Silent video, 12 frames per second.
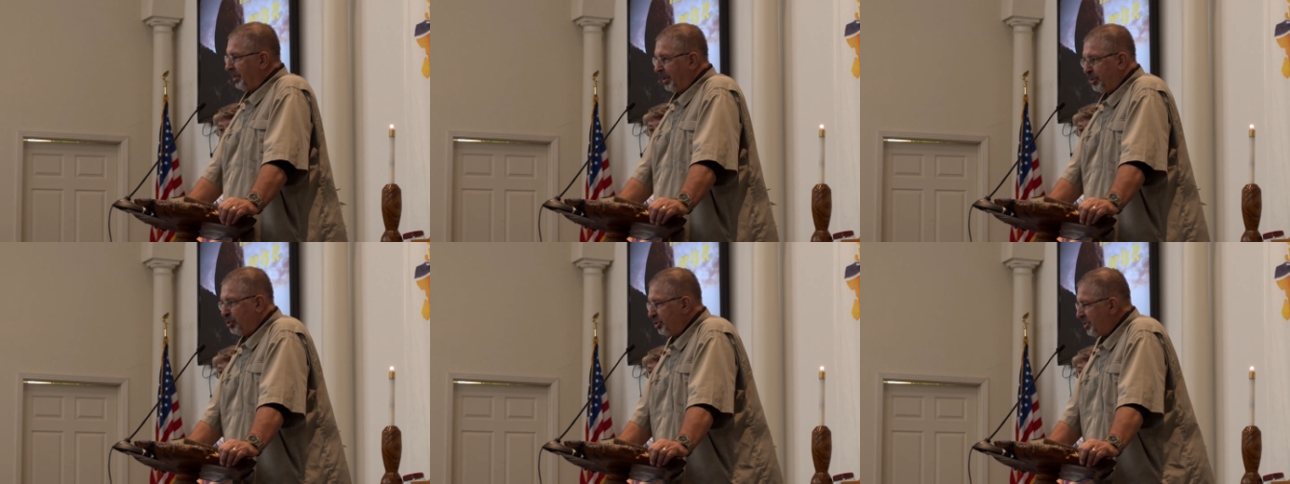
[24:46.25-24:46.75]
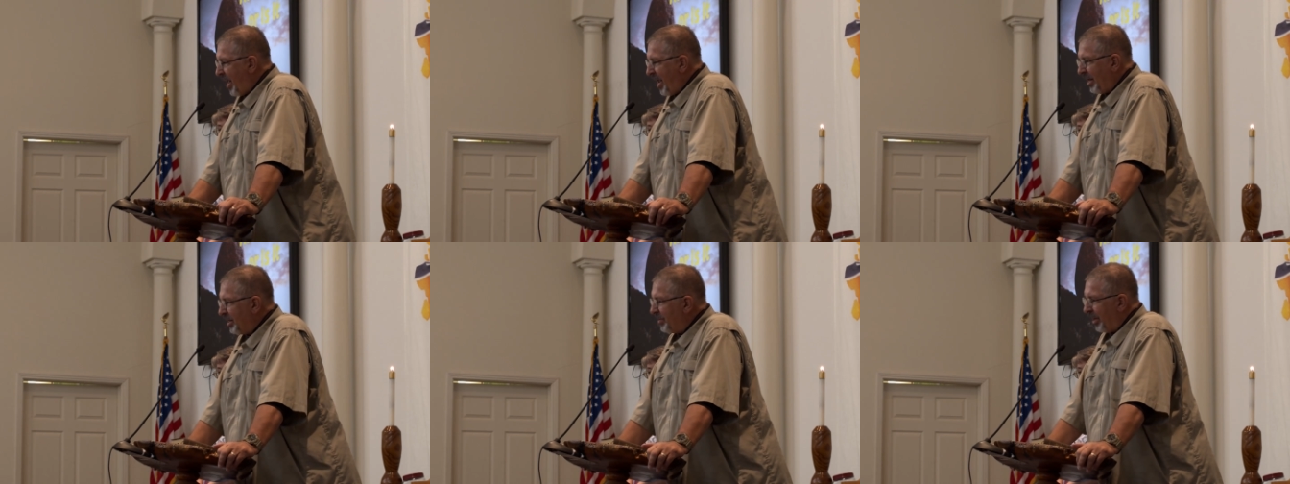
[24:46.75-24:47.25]
If you just
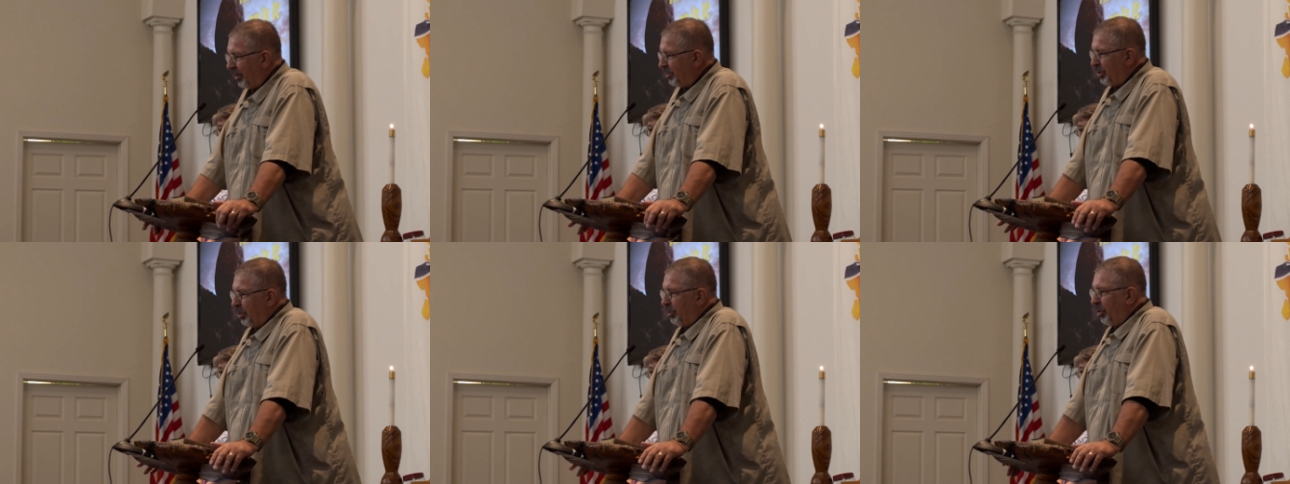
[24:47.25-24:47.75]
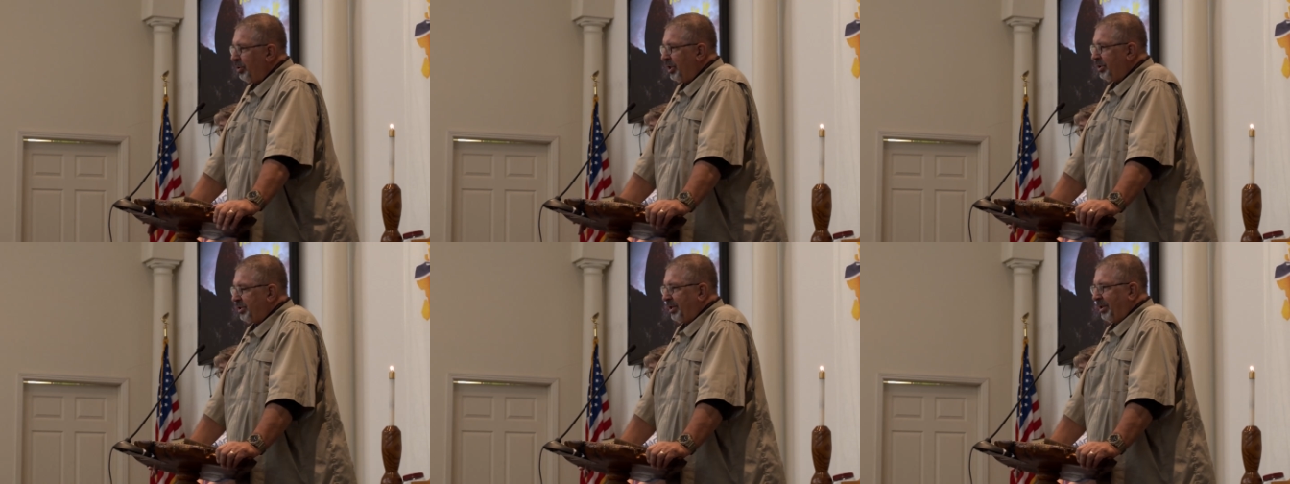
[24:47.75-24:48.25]
hang in there, you know, don't
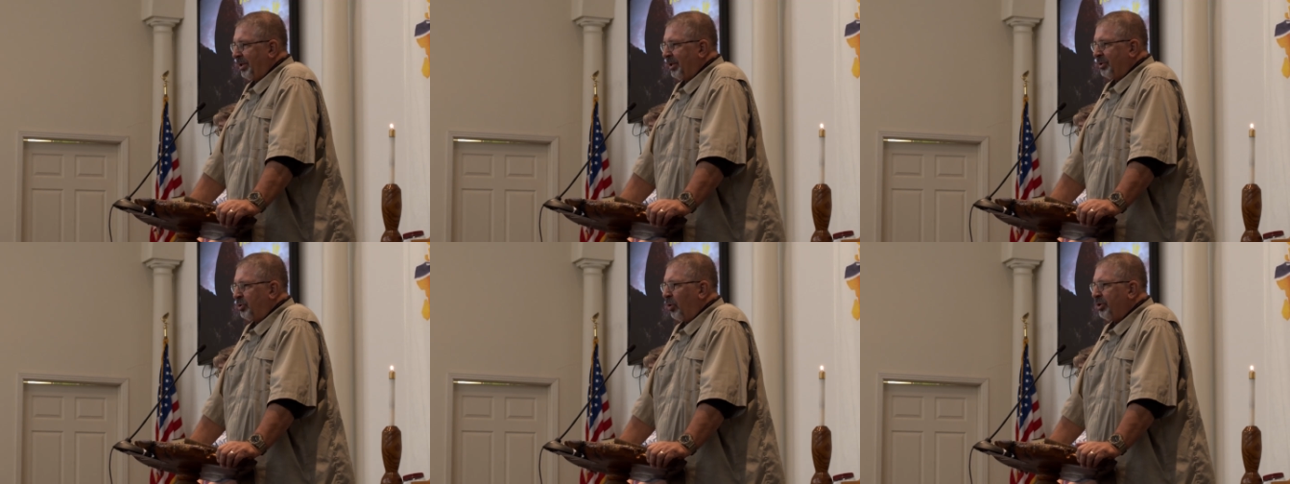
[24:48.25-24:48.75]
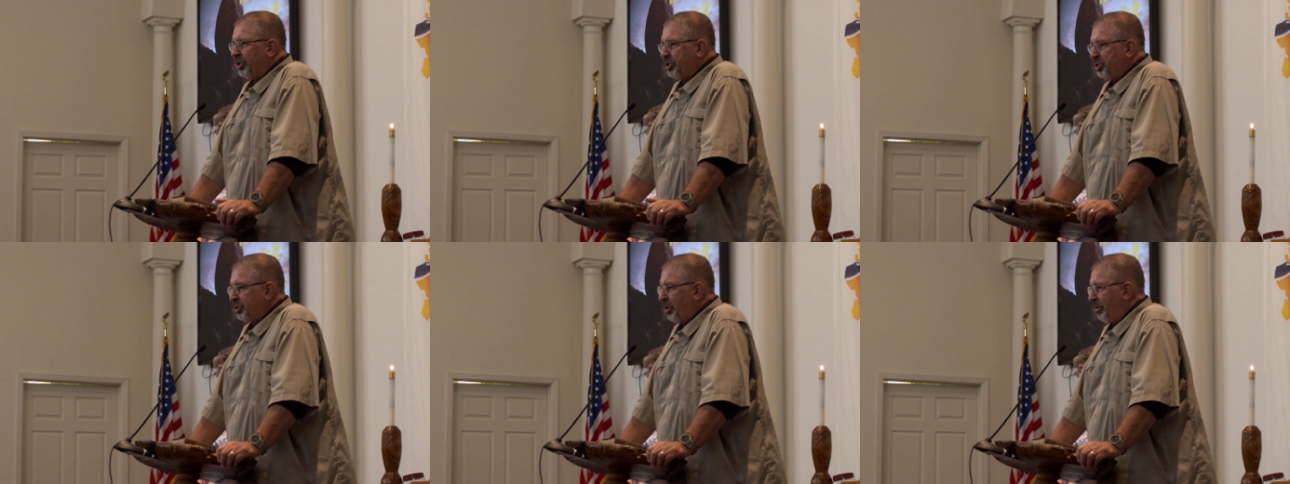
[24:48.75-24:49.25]
get, don't get
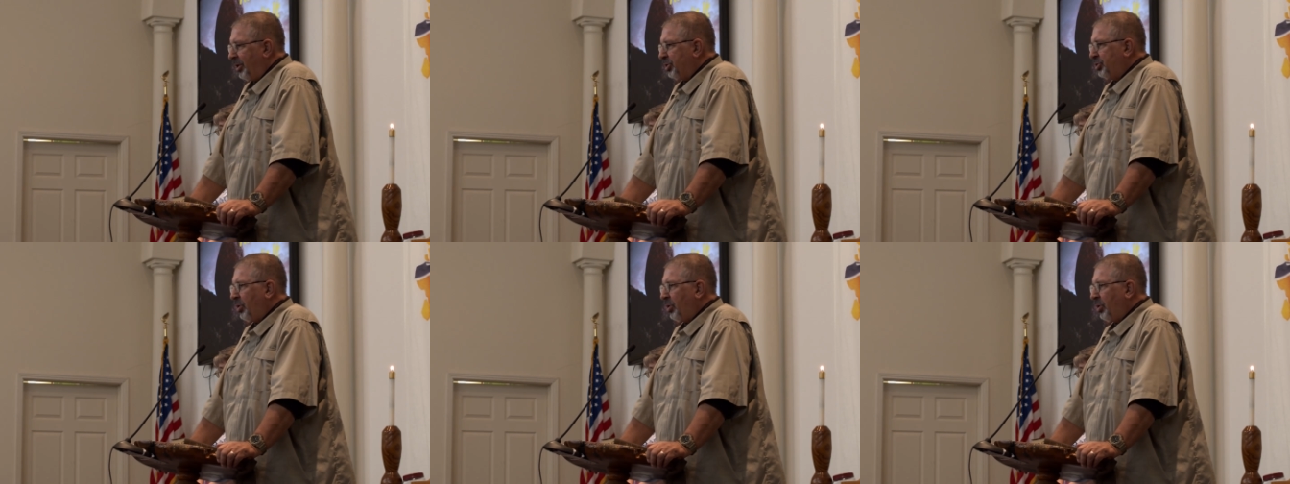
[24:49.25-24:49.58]
discouraged.